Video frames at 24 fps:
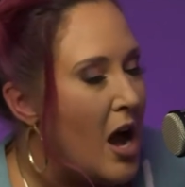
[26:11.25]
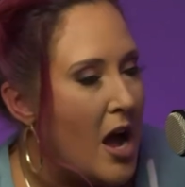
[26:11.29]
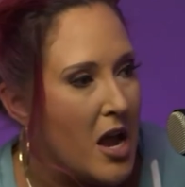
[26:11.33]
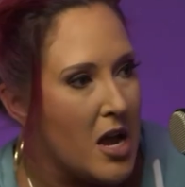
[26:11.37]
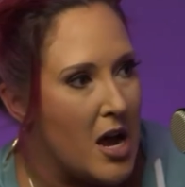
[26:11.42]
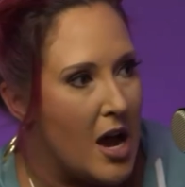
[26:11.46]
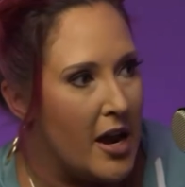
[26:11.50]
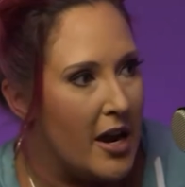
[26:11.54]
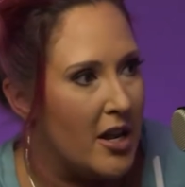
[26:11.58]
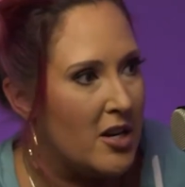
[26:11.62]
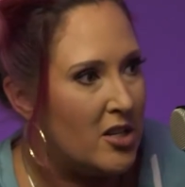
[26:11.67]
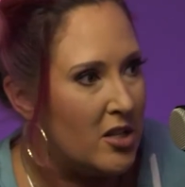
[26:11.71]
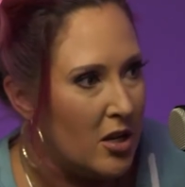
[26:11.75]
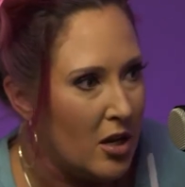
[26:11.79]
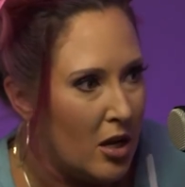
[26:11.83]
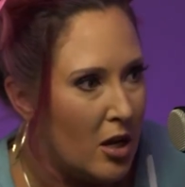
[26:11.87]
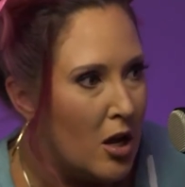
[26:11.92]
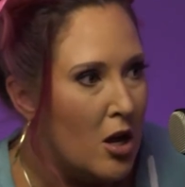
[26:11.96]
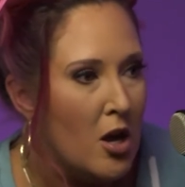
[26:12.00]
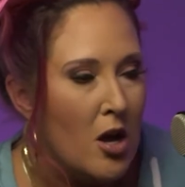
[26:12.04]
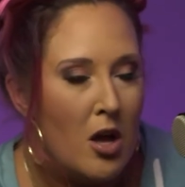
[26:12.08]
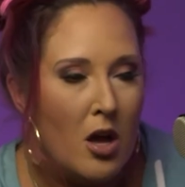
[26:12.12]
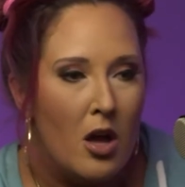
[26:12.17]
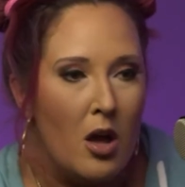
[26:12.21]
I got it to
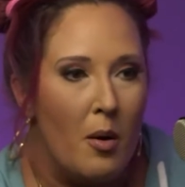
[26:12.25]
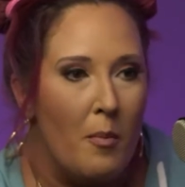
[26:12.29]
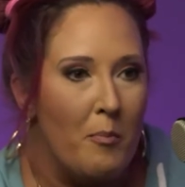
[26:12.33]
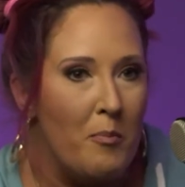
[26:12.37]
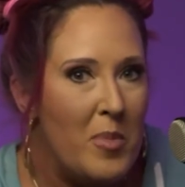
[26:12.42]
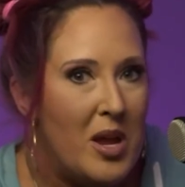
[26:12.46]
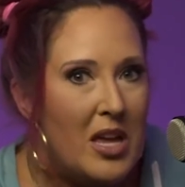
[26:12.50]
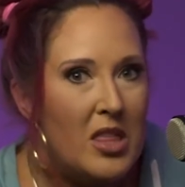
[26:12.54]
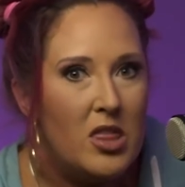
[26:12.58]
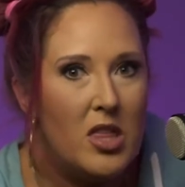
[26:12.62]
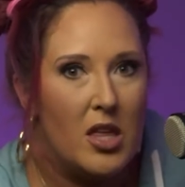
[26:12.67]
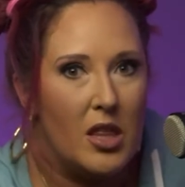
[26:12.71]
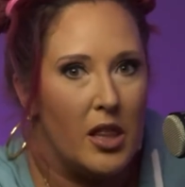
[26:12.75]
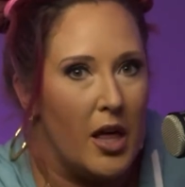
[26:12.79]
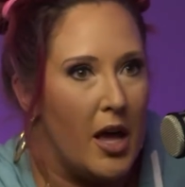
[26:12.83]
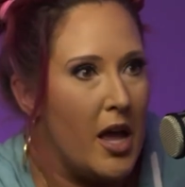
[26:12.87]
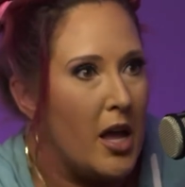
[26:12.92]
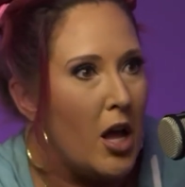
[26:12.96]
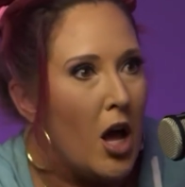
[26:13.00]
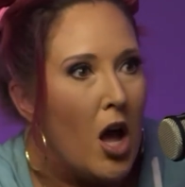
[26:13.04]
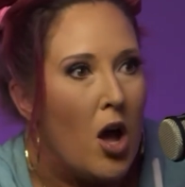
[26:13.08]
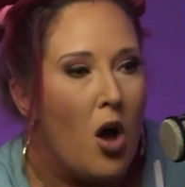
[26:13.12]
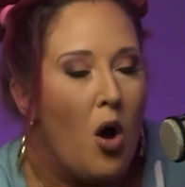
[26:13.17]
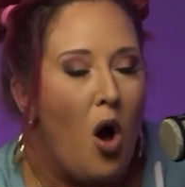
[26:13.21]
mean that
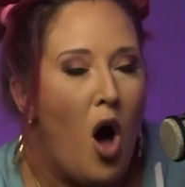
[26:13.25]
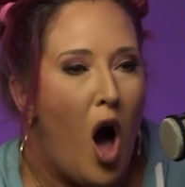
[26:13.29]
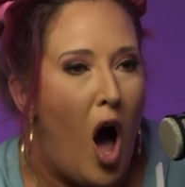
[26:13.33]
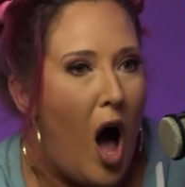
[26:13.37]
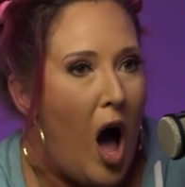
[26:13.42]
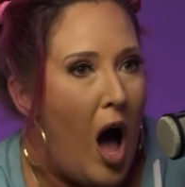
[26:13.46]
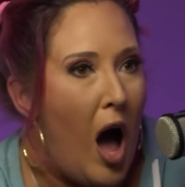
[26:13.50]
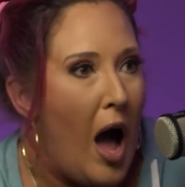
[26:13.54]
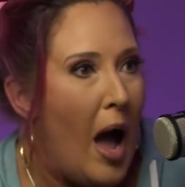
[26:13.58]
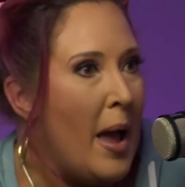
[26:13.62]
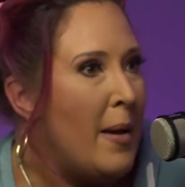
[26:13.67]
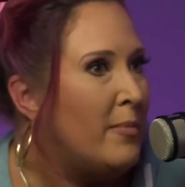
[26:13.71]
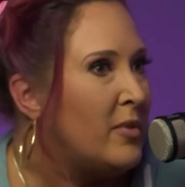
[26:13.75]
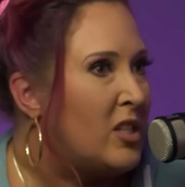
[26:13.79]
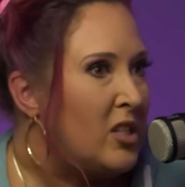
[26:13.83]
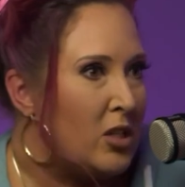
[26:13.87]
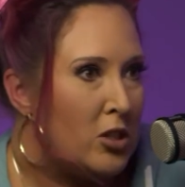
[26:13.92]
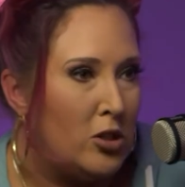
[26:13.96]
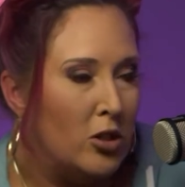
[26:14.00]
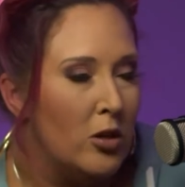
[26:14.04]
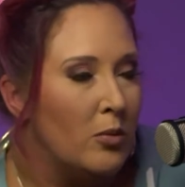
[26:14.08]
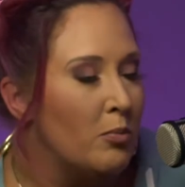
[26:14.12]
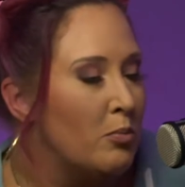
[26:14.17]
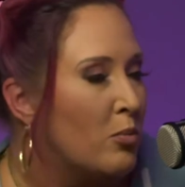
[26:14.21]
like, I'm
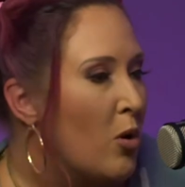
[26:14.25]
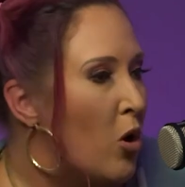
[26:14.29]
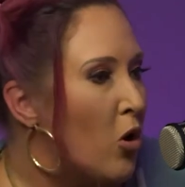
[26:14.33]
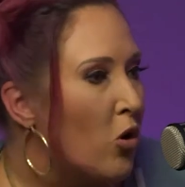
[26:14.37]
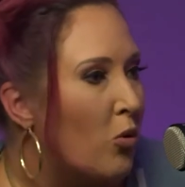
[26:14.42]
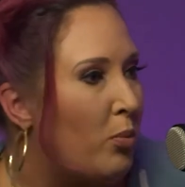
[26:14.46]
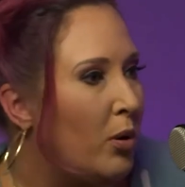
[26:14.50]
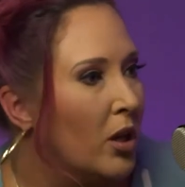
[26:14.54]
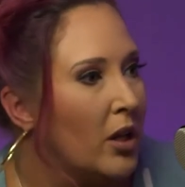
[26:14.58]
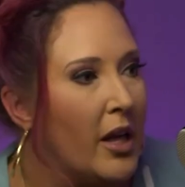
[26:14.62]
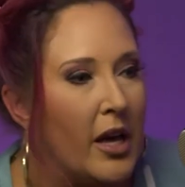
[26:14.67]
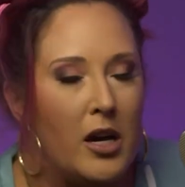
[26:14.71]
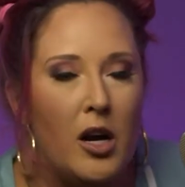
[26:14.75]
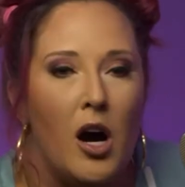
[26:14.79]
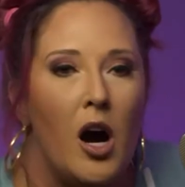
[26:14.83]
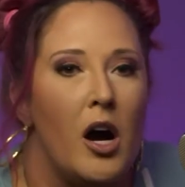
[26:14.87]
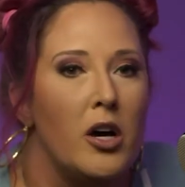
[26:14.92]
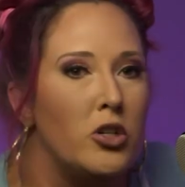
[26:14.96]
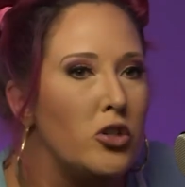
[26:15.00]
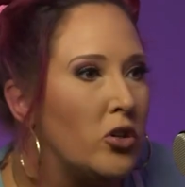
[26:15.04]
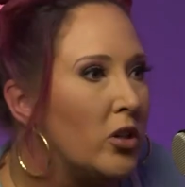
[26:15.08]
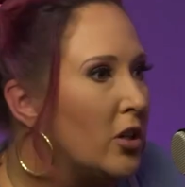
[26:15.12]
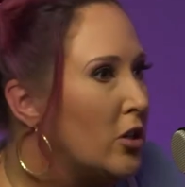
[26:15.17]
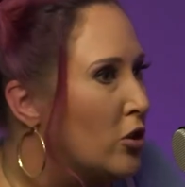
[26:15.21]
still mobile at
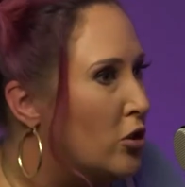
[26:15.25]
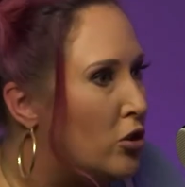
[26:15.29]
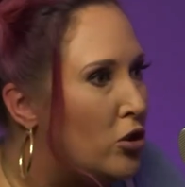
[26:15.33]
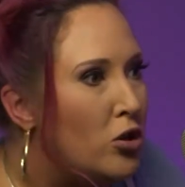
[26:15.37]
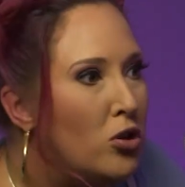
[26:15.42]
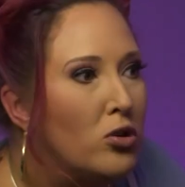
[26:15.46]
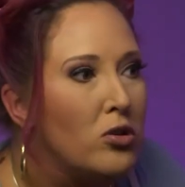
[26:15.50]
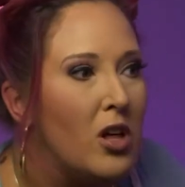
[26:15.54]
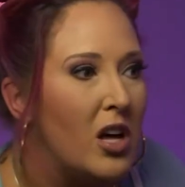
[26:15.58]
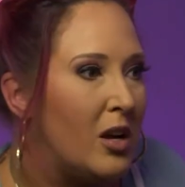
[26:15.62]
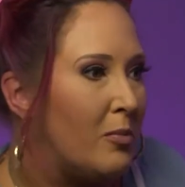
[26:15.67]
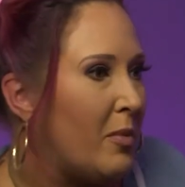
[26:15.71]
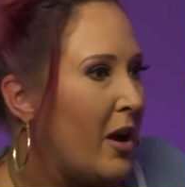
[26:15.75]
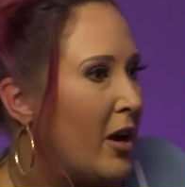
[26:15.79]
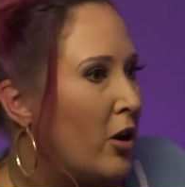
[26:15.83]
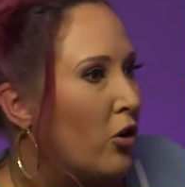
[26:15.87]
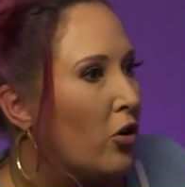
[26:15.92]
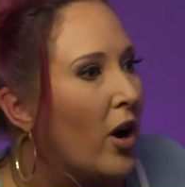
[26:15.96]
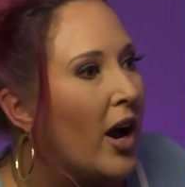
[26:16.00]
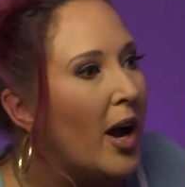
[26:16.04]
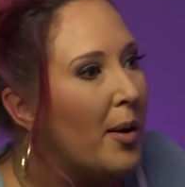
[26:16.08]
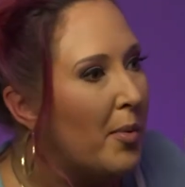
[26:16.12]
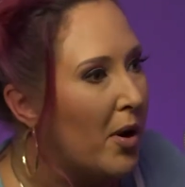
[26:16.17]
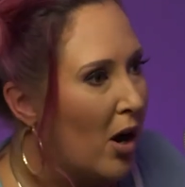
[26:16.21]
102 like my
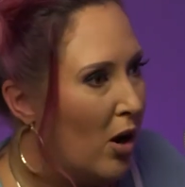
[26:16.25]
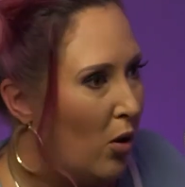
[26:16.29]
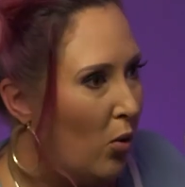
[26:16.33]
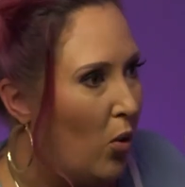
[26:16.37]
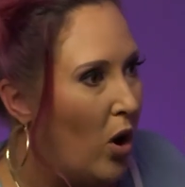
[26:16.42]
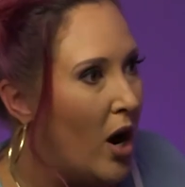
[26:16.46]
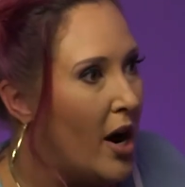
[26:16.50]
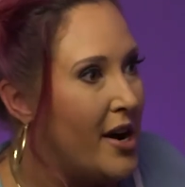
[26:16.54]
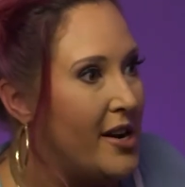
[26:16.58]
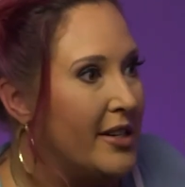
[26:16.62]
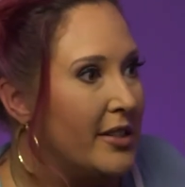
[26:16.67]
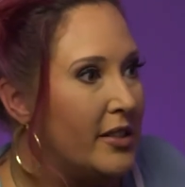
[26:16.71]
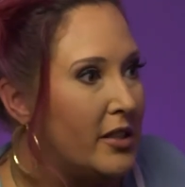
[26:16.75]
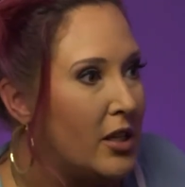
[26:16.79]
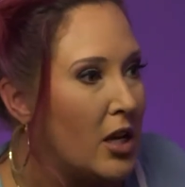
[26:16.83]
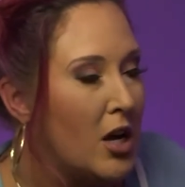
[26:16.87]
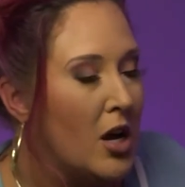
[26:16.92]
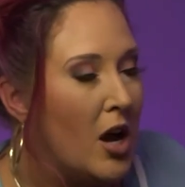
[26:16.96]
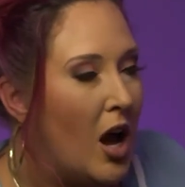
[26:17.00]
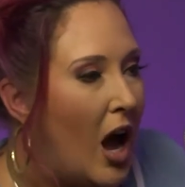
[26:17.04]
grandma was. Right.